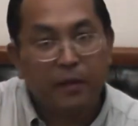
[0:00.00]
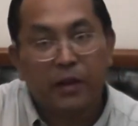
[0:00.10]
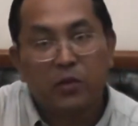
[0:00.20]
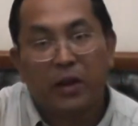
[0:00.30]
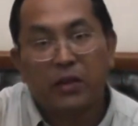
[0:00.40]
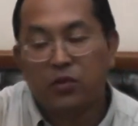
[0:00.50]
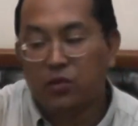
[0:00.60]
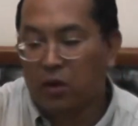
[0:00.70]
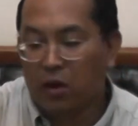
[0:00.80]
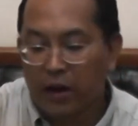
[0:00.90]
that's why, as you
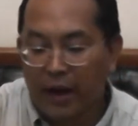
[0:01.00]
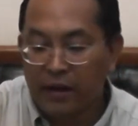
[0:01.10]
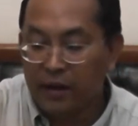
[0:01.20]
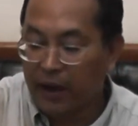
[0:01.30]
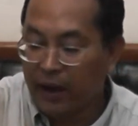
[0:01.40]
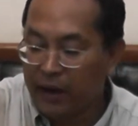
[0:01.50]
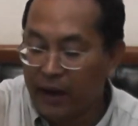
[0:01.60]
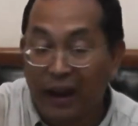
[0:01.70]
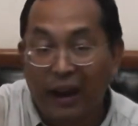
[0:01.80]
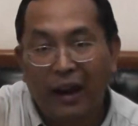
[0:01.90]
saw, I didn't add
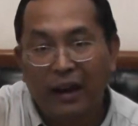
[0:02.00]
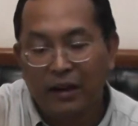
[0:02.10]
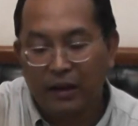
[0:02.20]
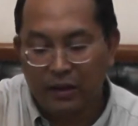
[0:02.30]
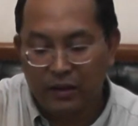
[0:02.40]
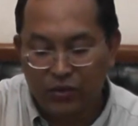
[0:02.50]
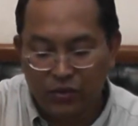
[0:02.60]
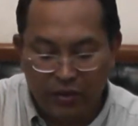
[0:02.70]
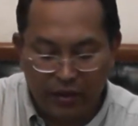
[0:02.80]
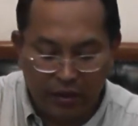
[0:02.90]
any
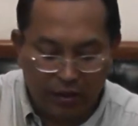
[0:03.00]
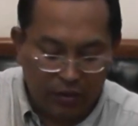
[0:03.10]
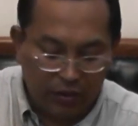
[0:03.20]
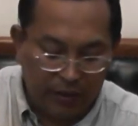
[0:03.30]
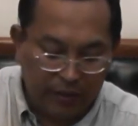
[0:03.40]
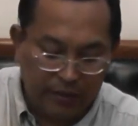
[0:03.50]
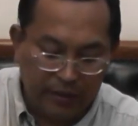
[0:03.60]
sugar at all to it.